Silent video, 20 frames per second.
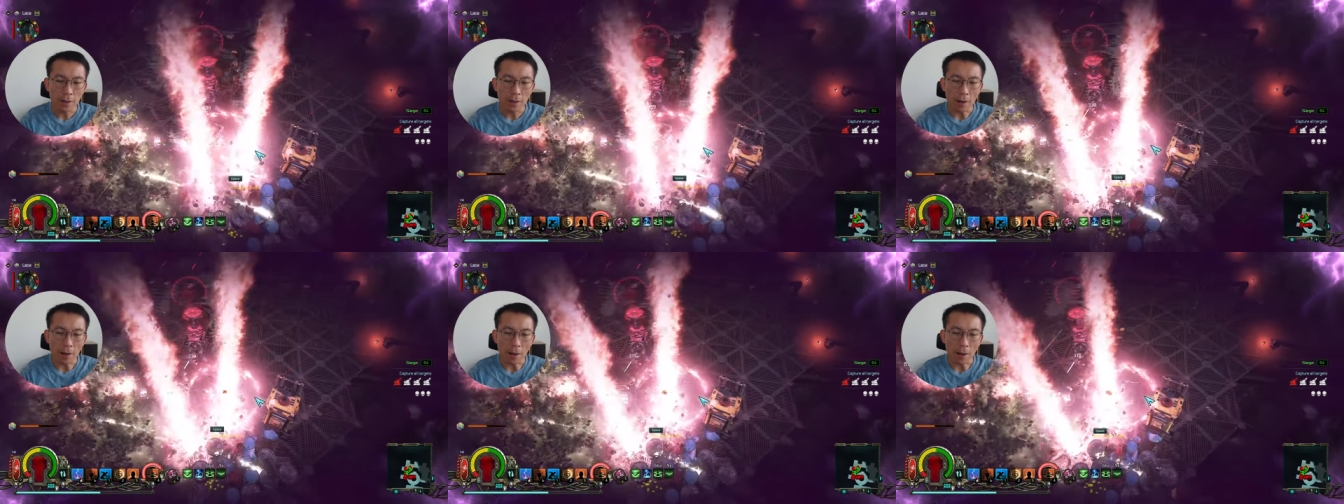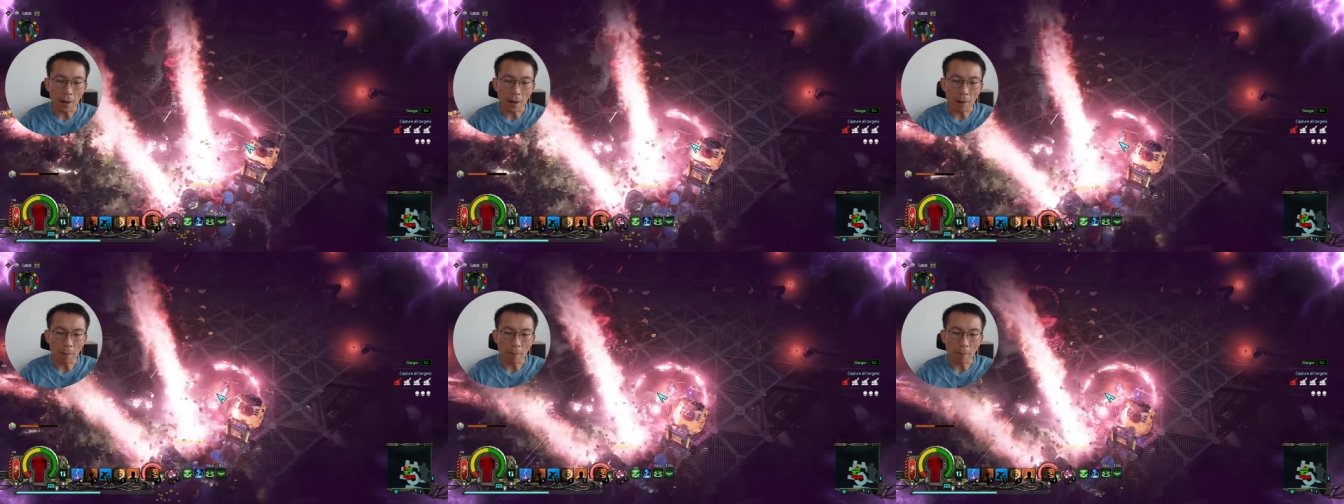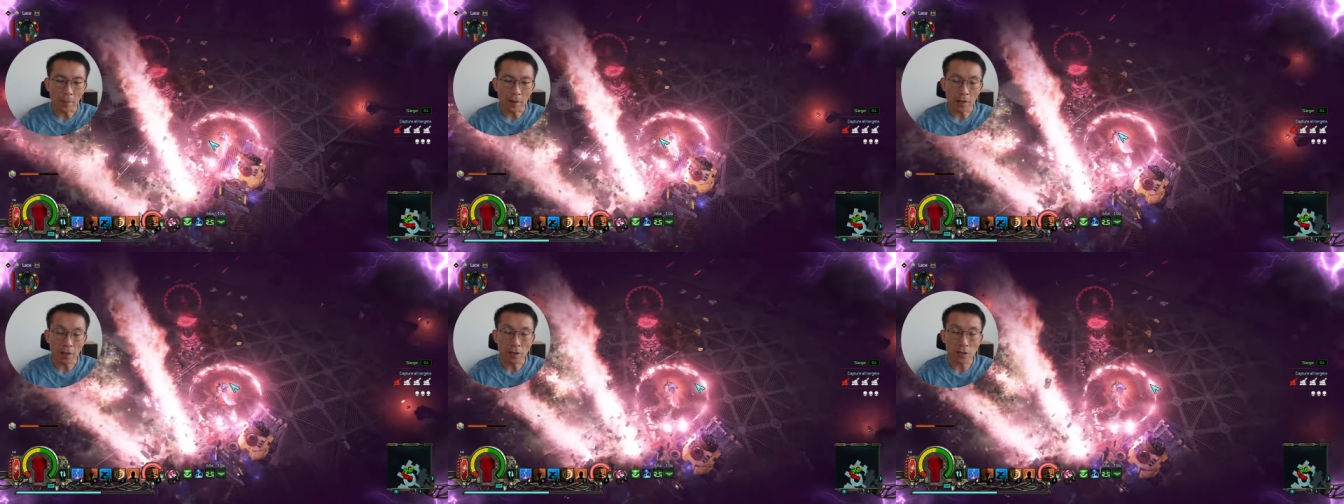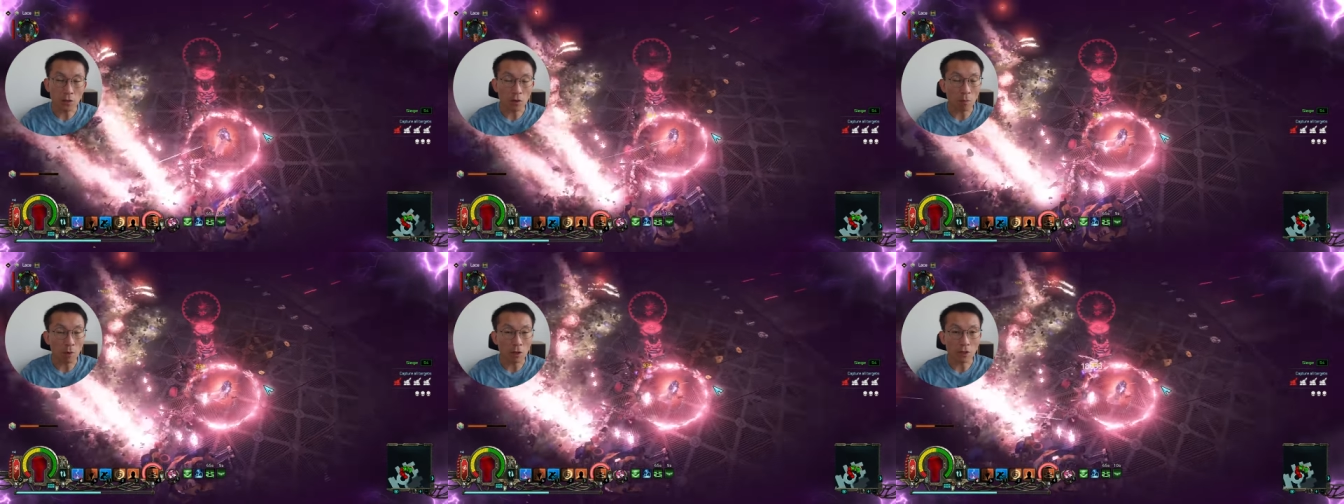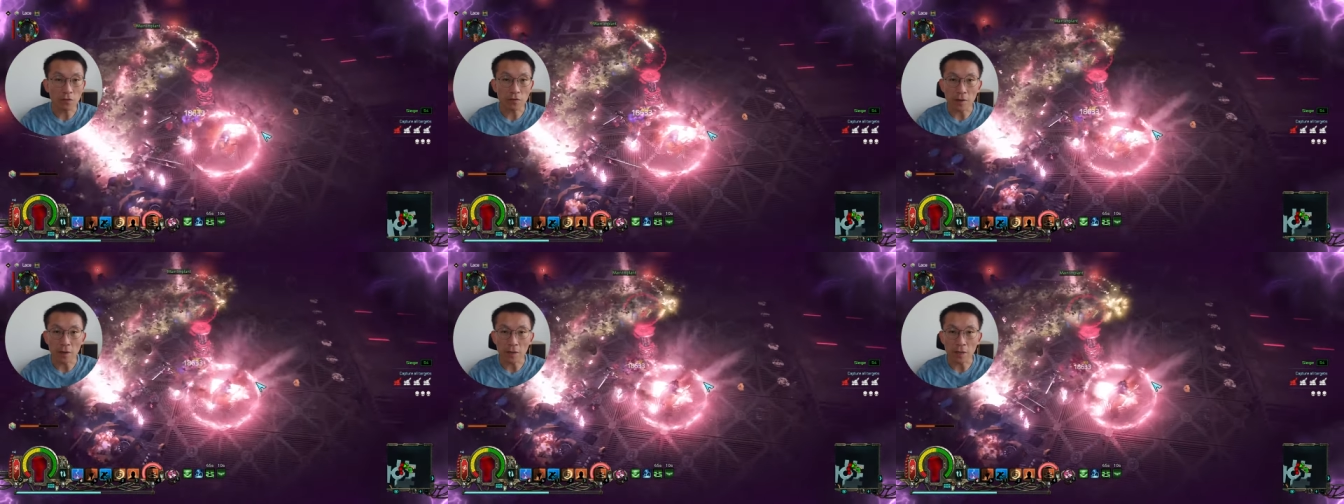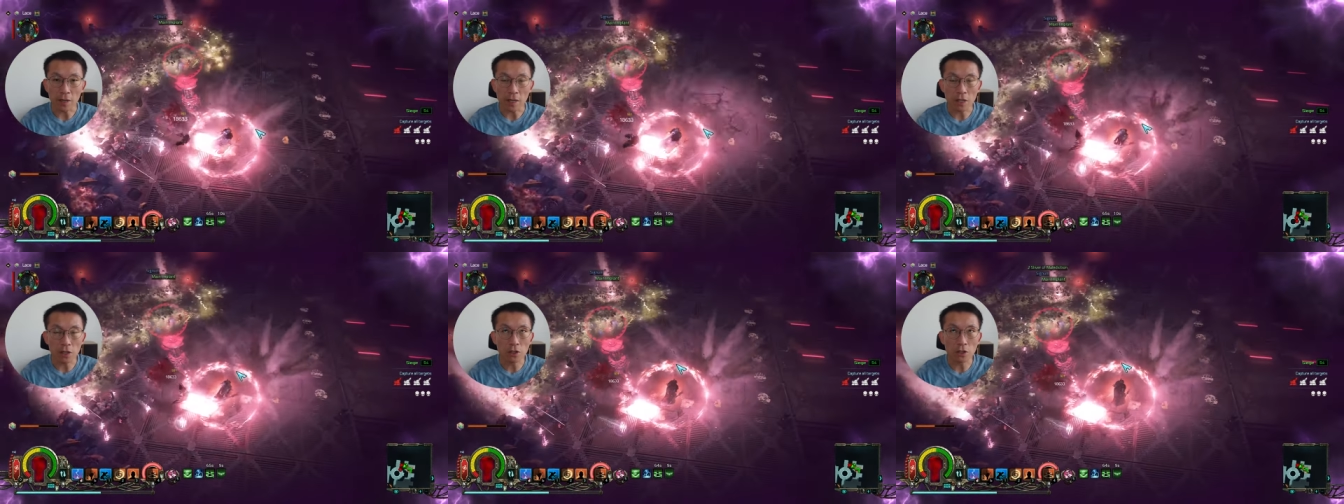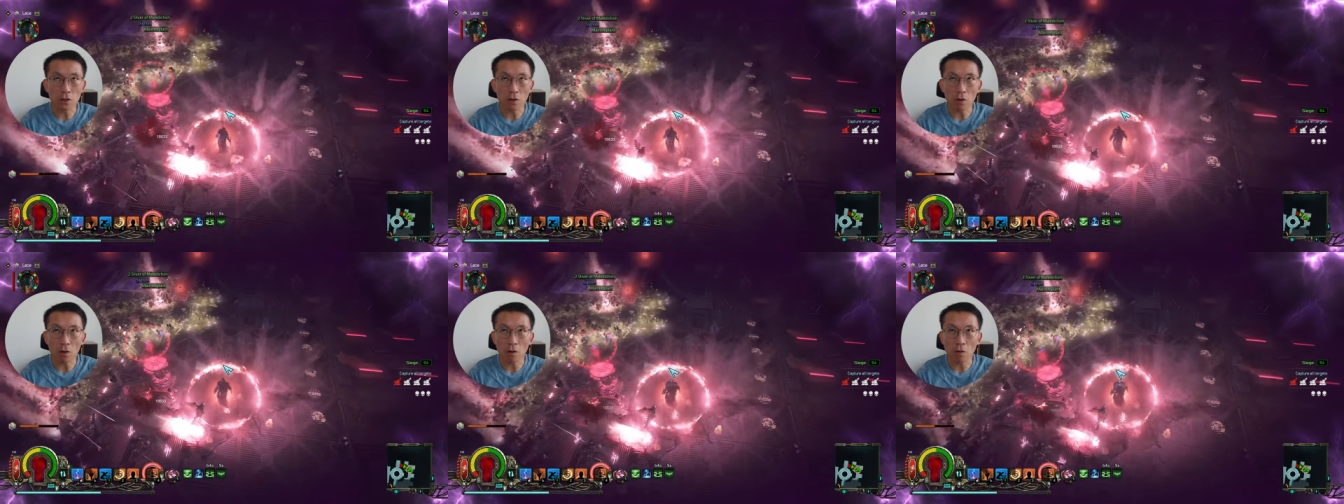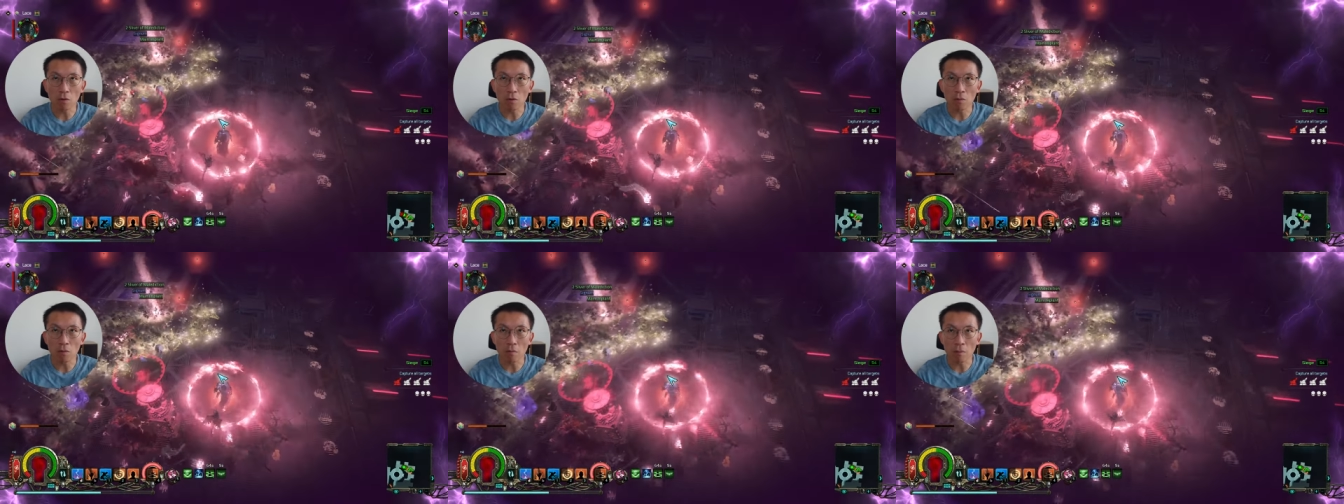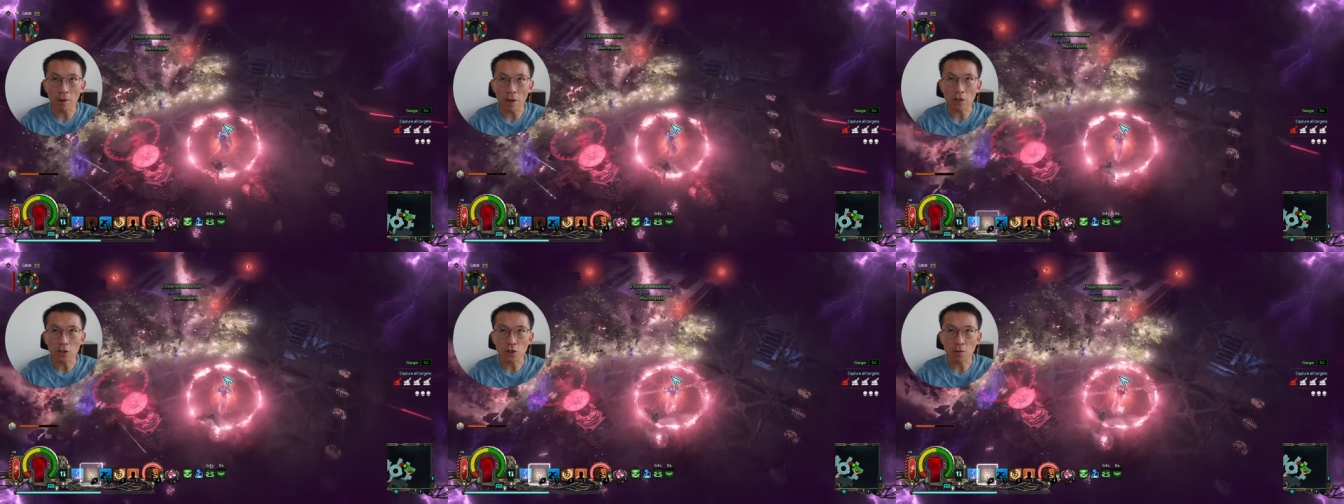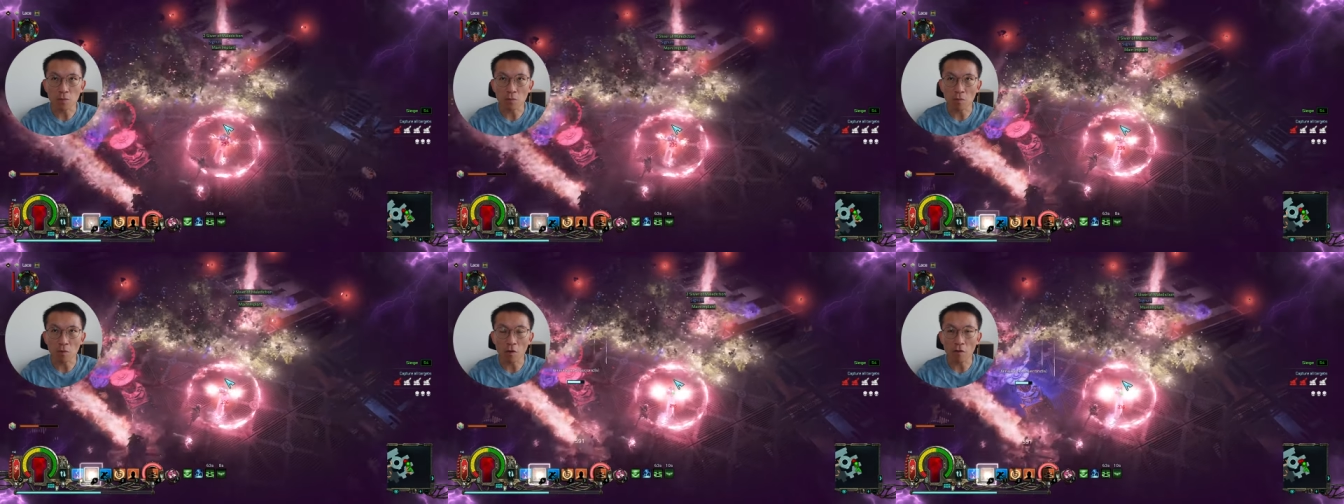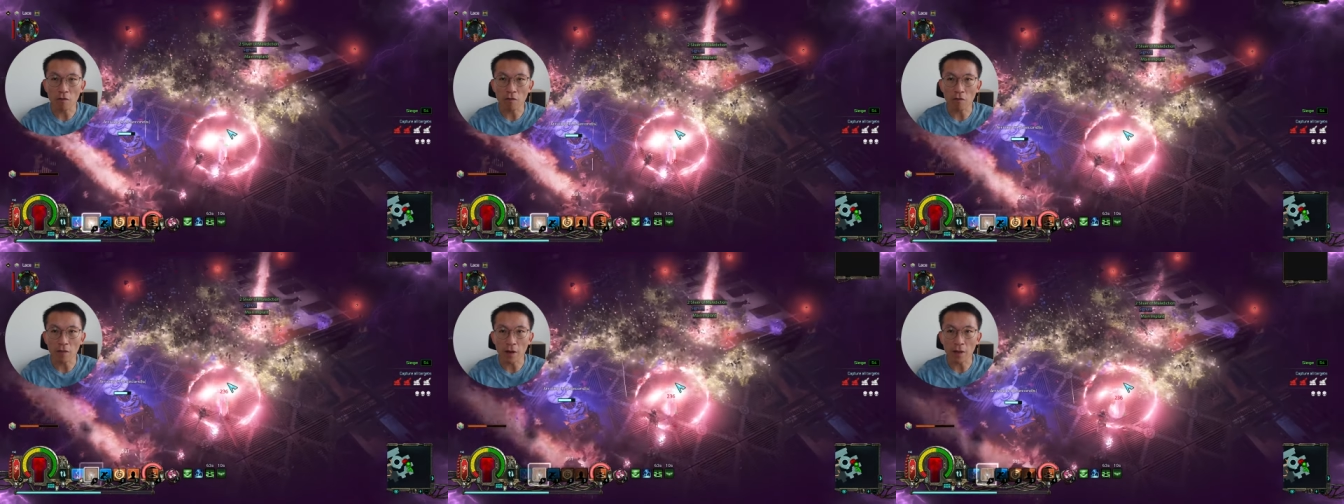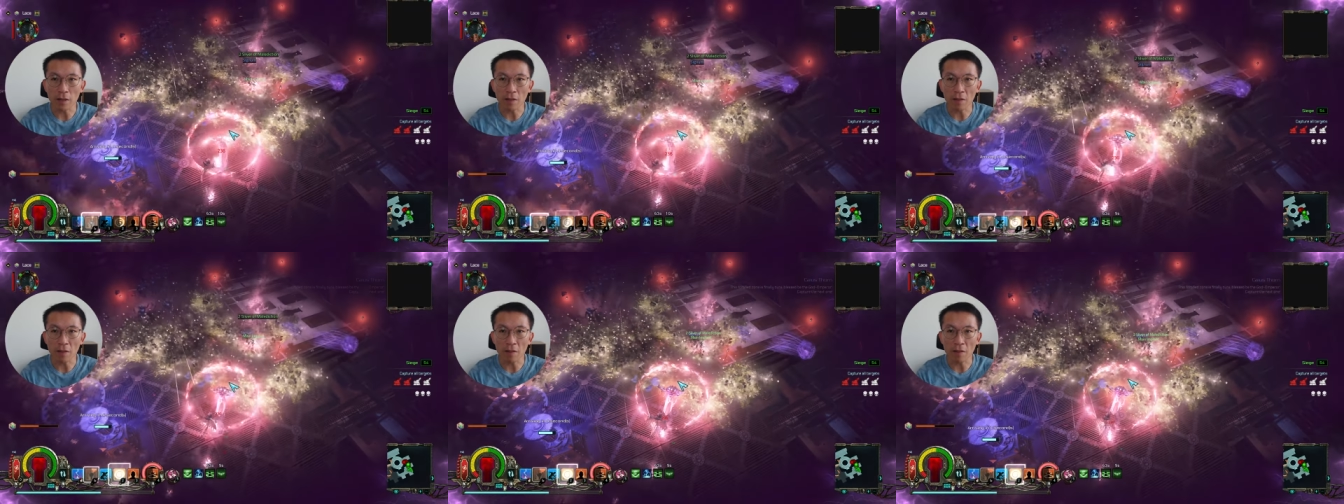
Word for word: Um, it's so much fun. It's so much more fun